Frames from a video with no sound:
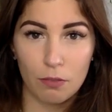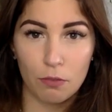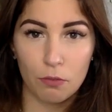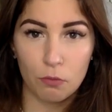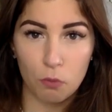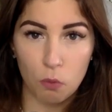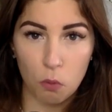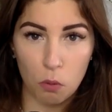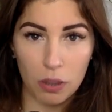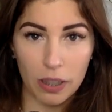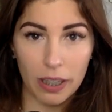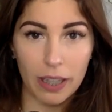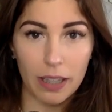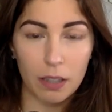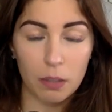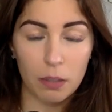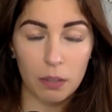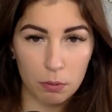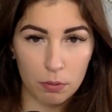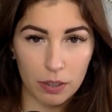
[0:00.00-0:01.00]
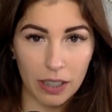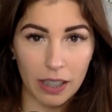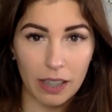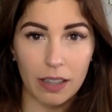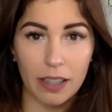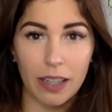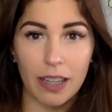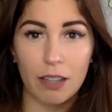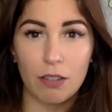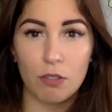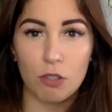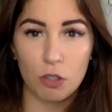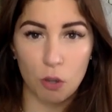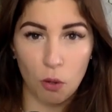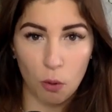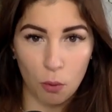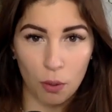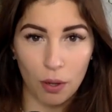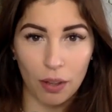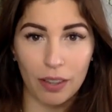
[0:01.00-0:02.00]
fully, completely, and
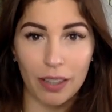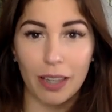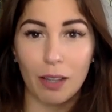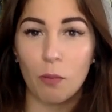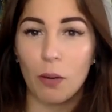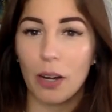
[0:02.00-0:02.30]
totally,